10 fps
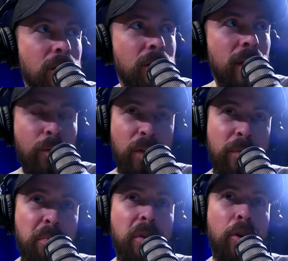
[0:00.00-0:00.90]
Like
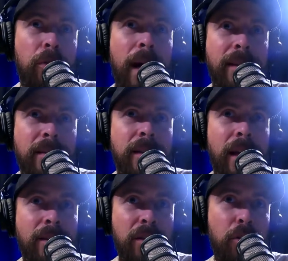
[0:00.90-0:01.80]
we've progressed
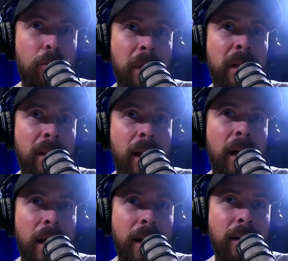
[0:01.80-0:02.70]
as
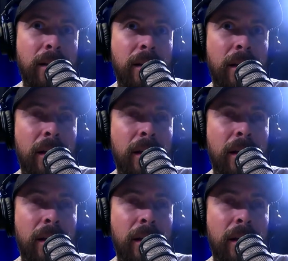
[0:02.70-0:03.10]
humankind.